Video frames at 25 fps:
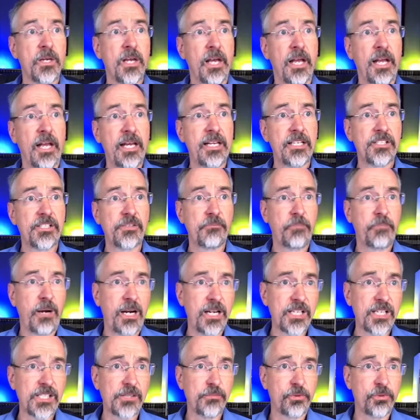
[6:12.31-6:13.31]
And it's
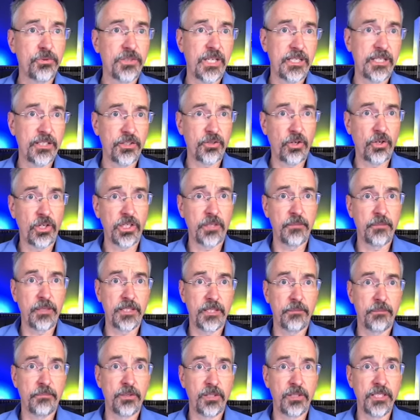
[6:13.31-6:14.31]
impossible not to talk about
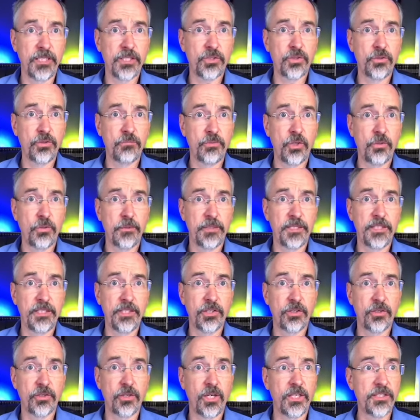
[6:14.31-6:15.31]
the political moment
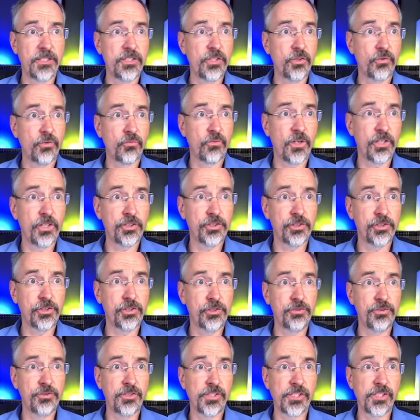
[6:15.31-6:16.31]
here. Until Russia
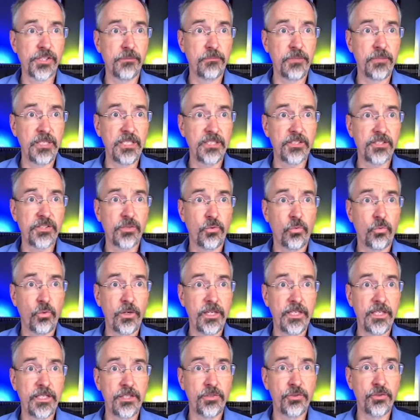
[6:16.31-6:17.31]
chooses the means to
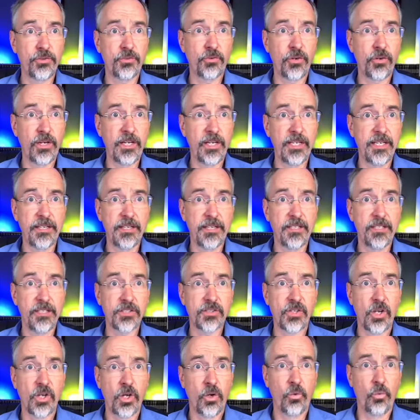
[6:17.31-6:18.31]
win in Ukraine and thus
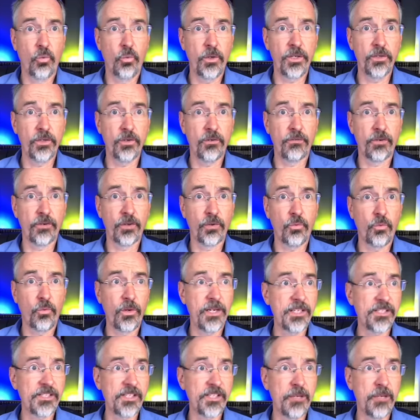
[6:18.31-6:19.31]
win over the
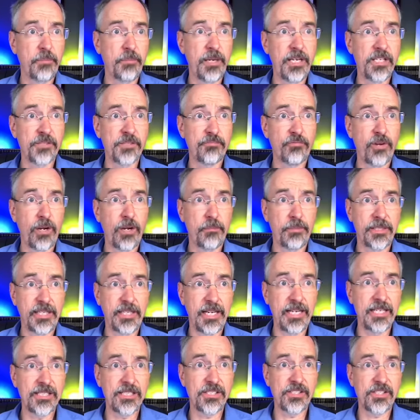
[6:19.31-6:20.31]
West, it pays
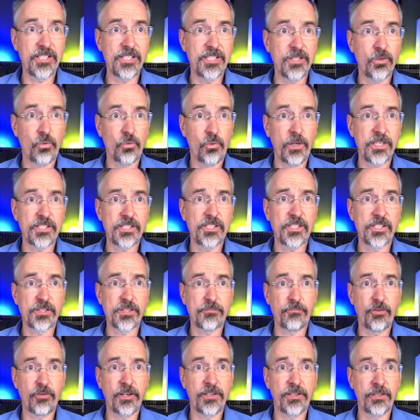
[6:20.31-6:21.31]
propagandists in the West to
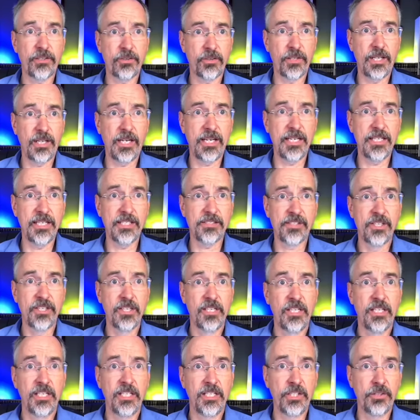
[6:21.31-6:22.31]
spread their lies.
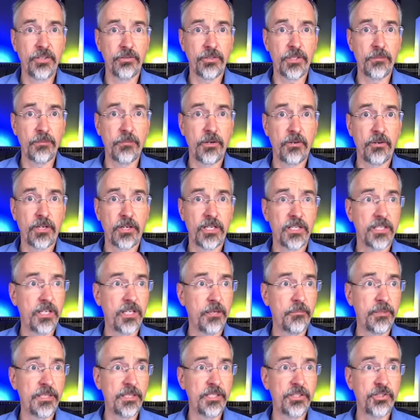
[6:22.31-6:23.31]
Here, an American
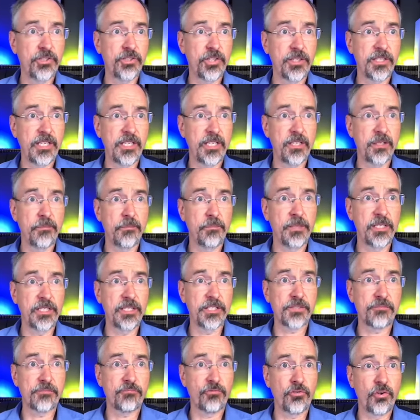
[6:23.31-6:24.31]
company shut down the
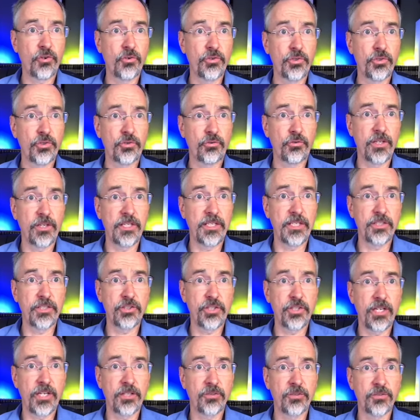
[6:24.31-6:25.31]
biggest pro-Ukrainian
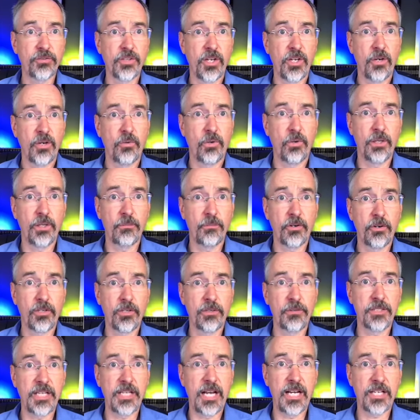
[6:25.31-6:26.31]
channels while
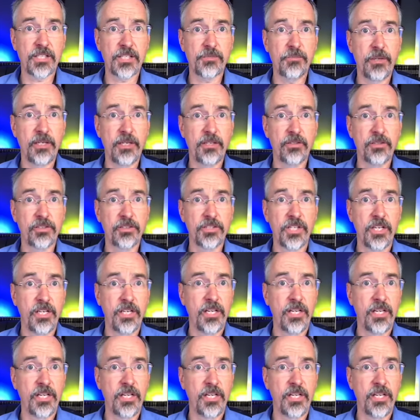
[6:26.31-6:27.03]
American taxpayers